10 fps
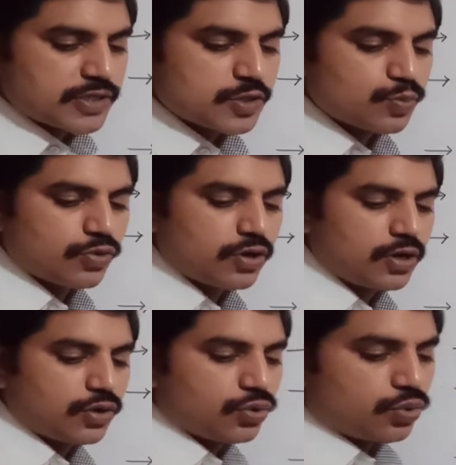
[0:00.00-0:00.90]
A
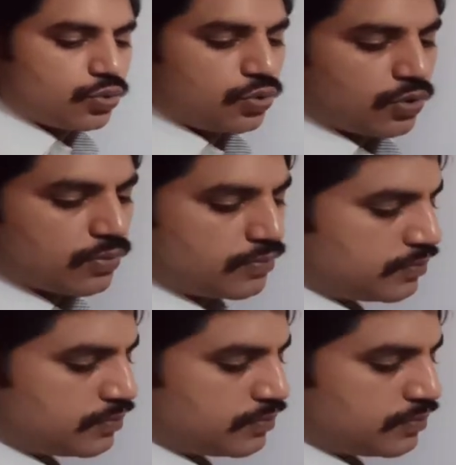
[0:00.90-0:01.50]
small hole.